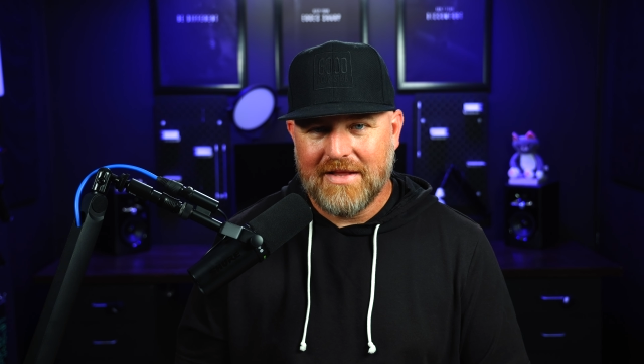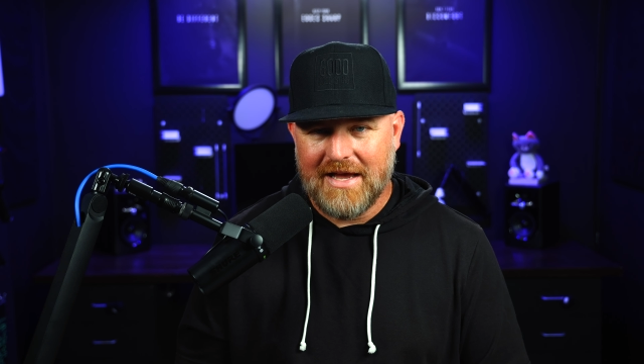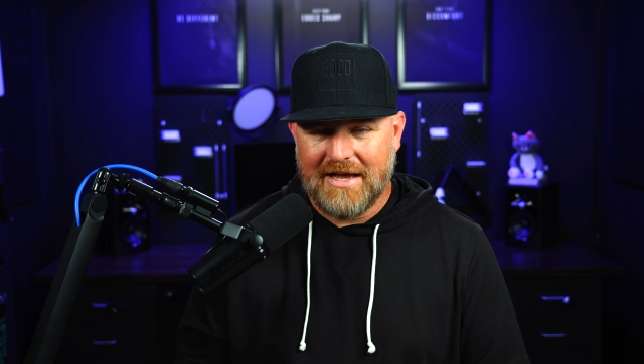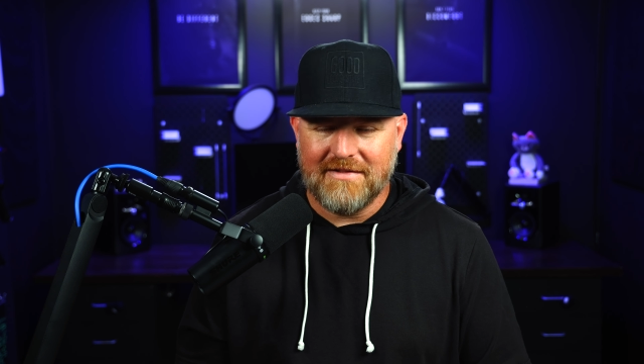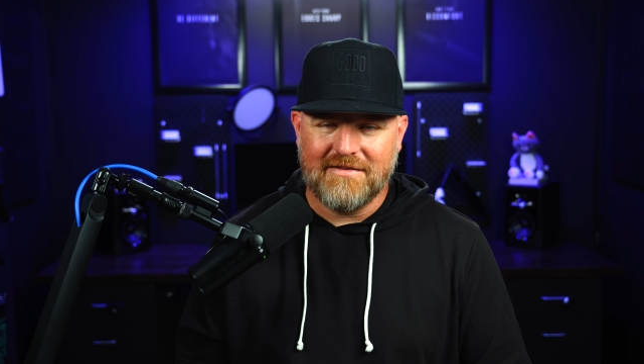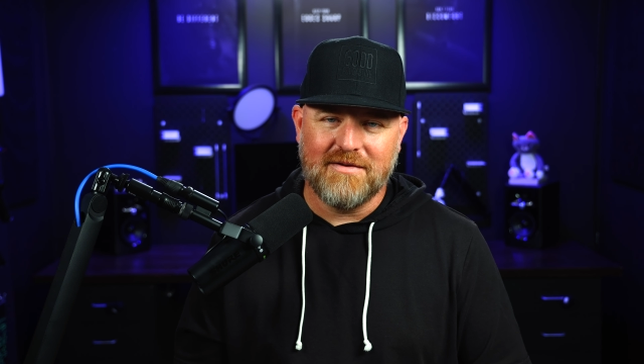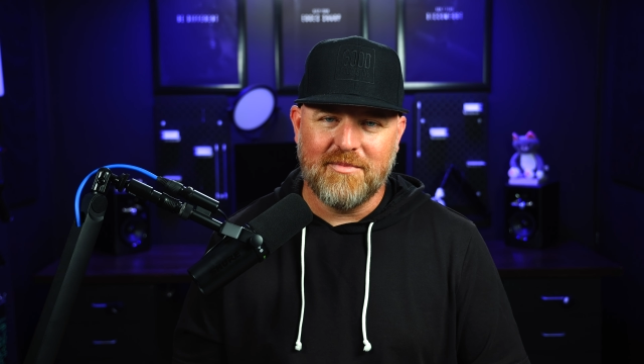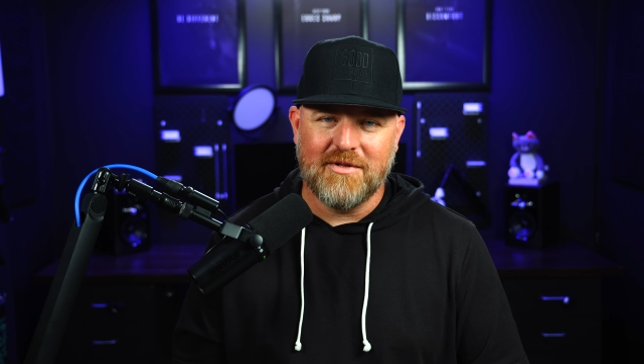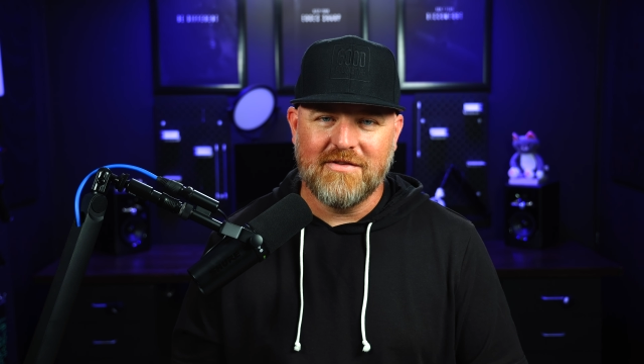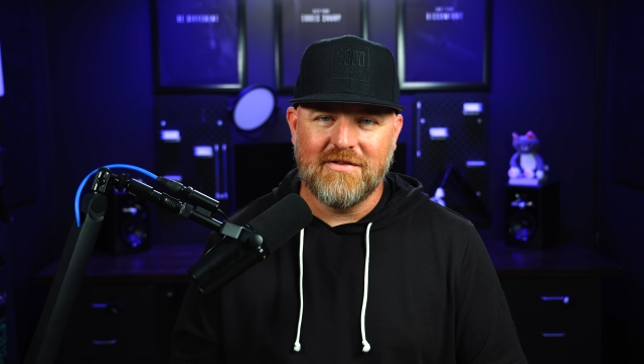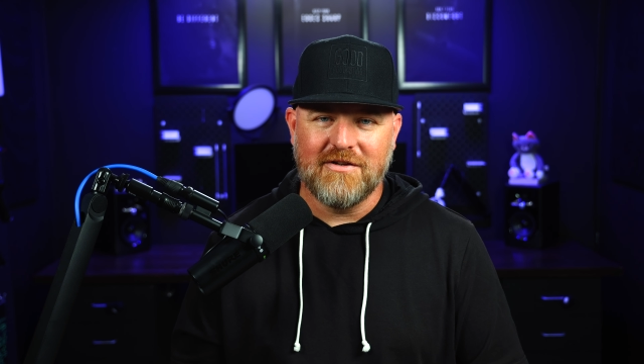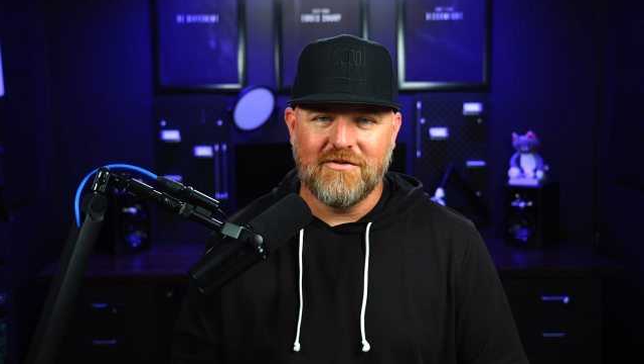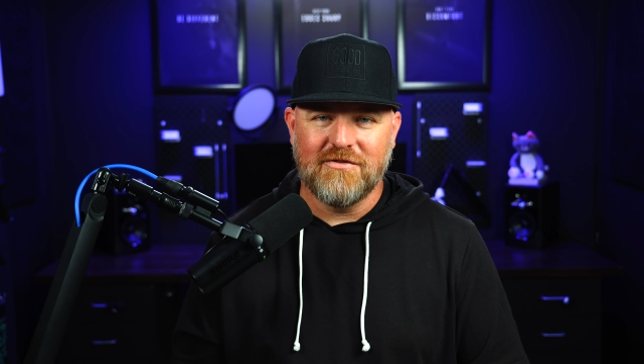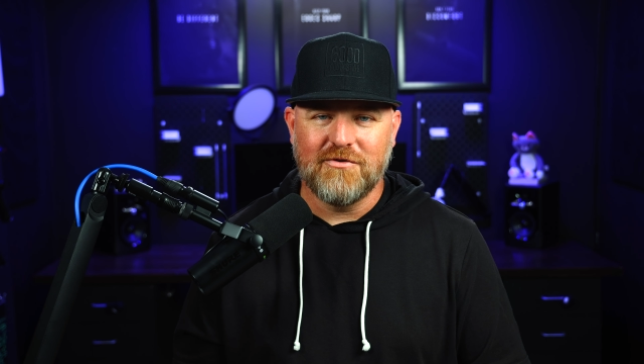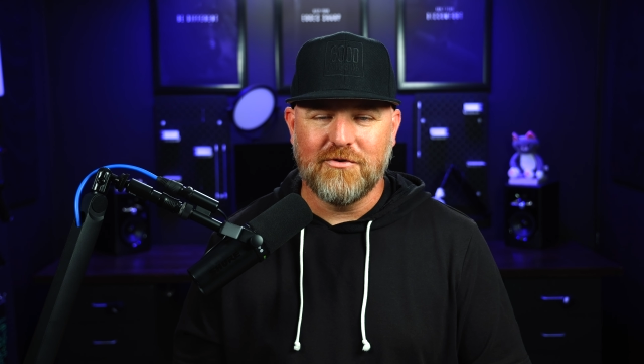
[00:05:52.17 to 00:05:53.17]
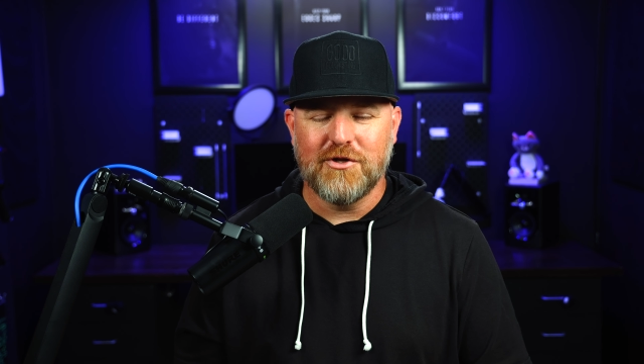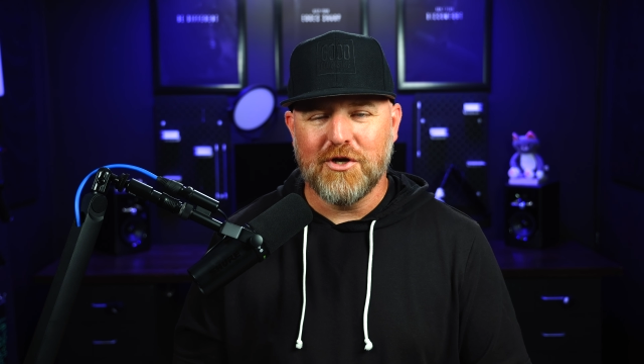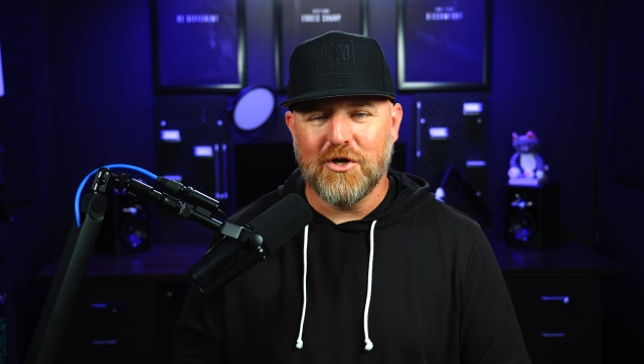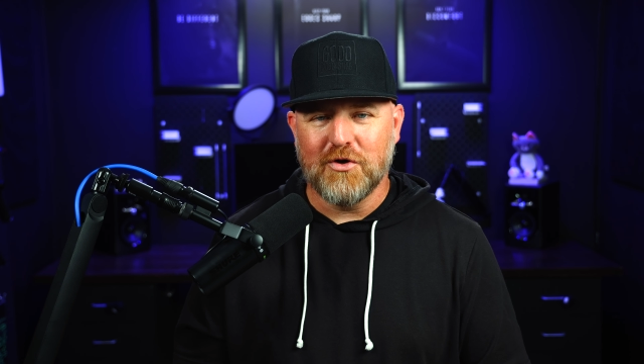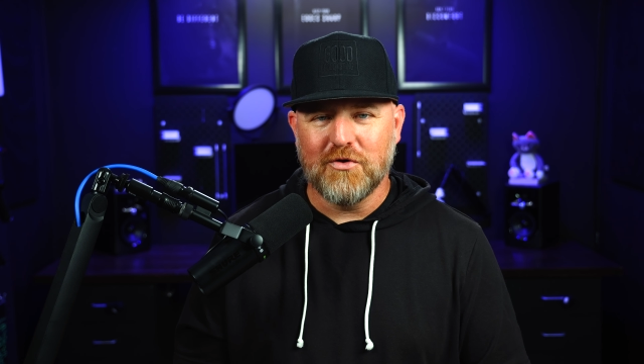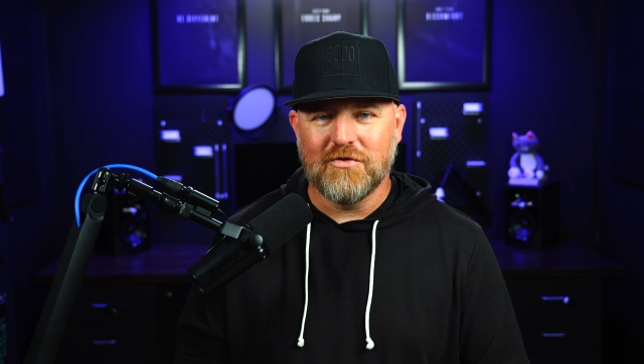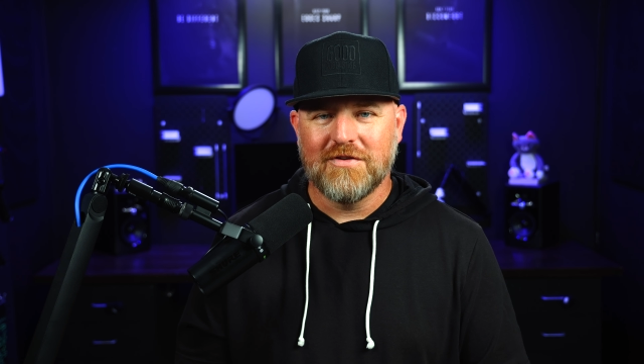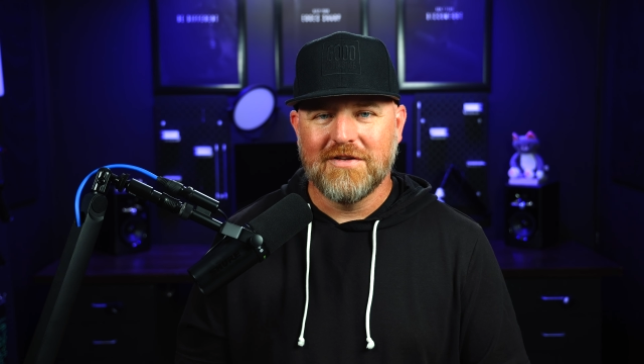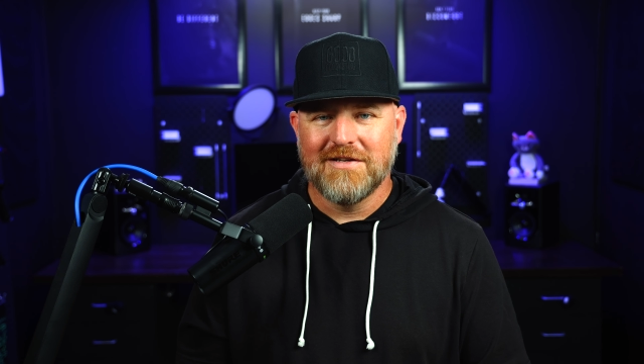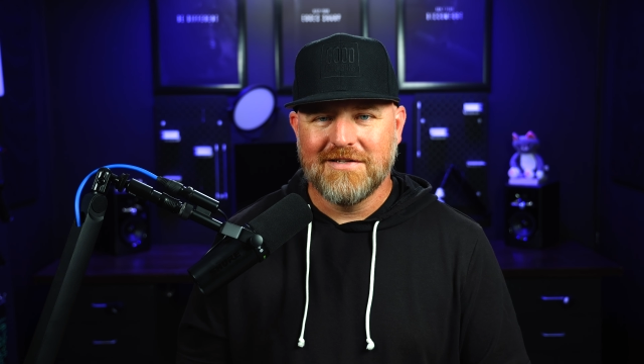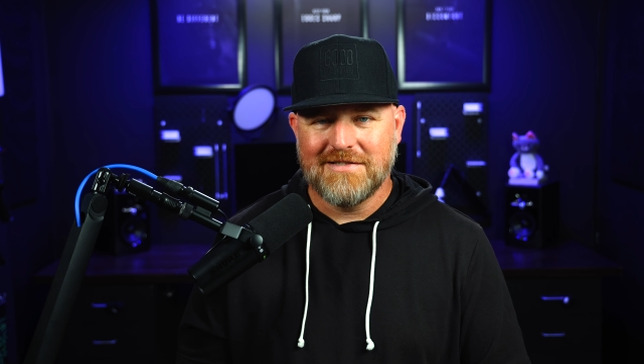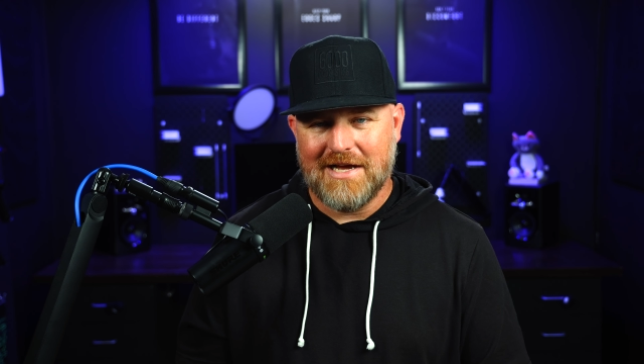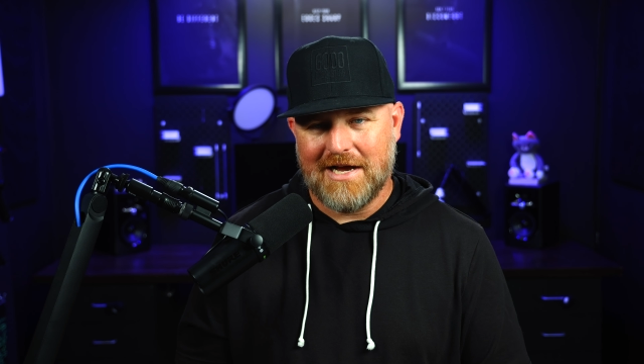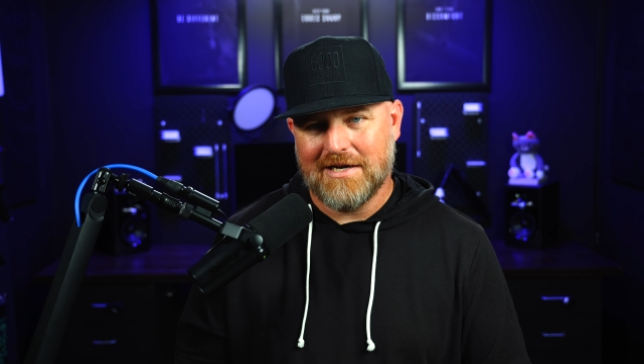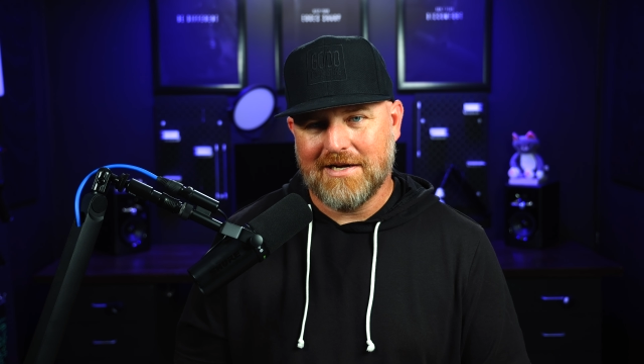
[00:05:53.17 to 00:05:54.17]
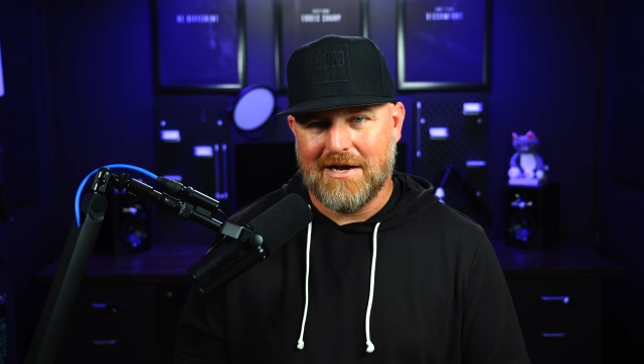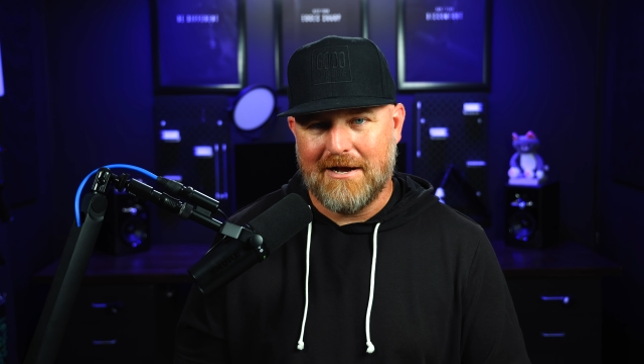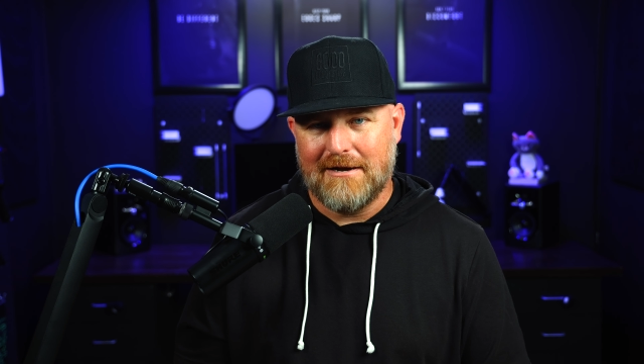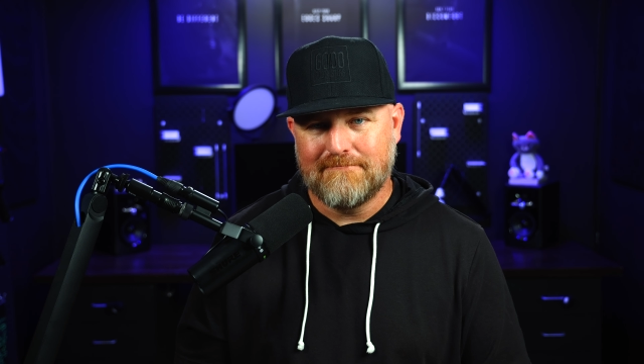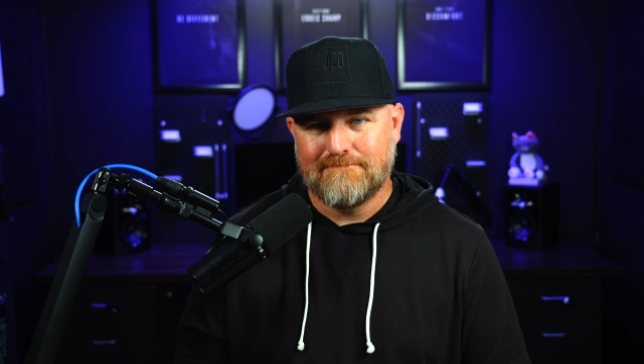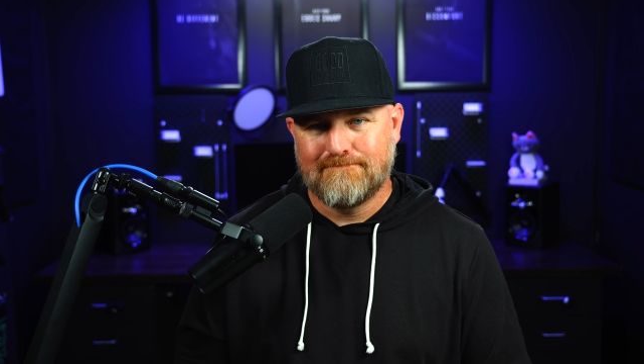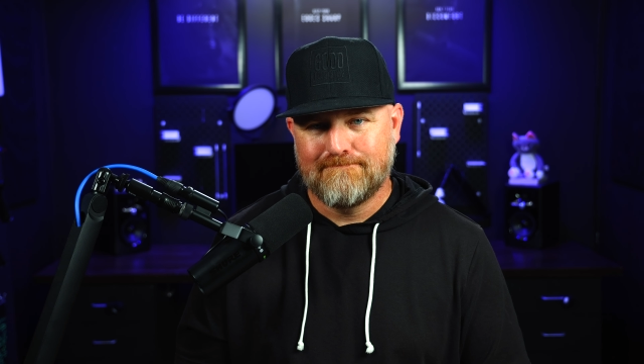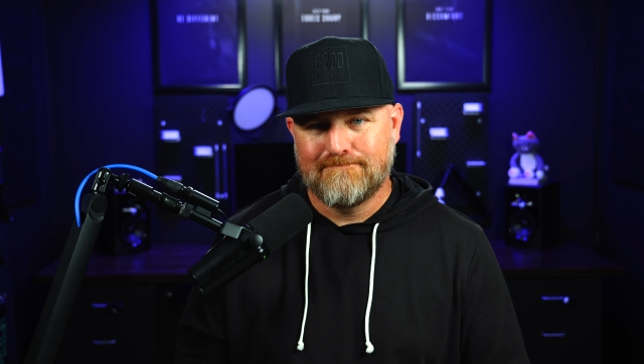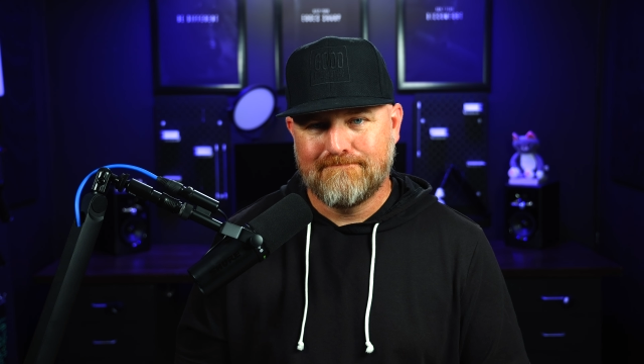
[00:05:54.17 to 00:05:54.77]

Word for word: at summitcitystudios.com.